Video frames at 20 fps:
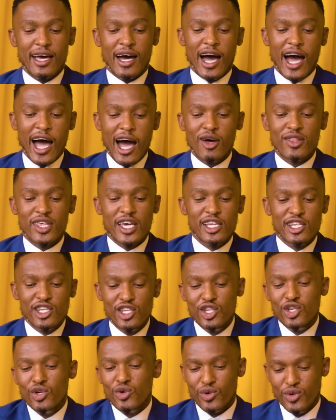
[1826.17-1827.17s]
How they
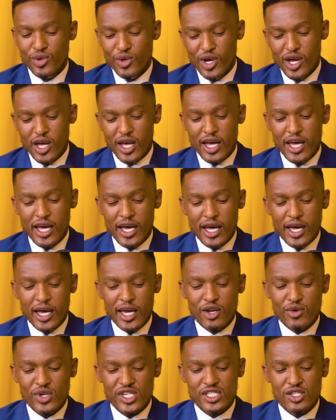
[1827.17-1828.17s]
knew,
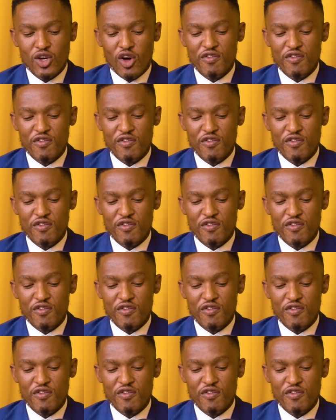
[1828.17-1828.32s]
it was